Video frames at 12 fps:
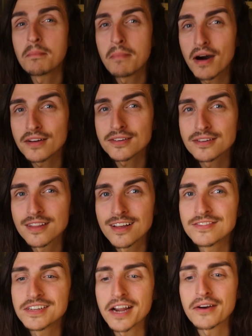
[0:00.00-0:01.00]
the Modern
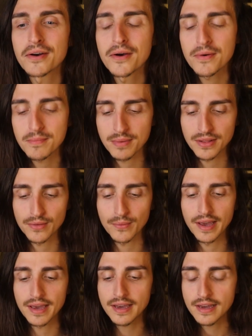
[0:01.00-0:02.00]
Love Tarot, by the
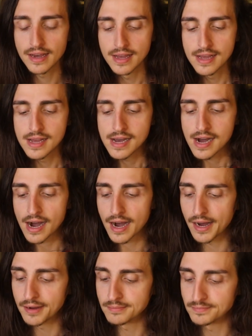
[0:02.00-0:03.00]
way.
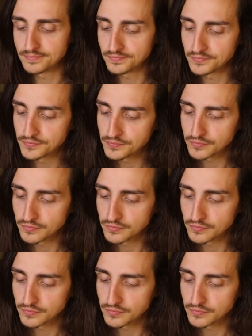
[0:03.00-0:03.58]
Um,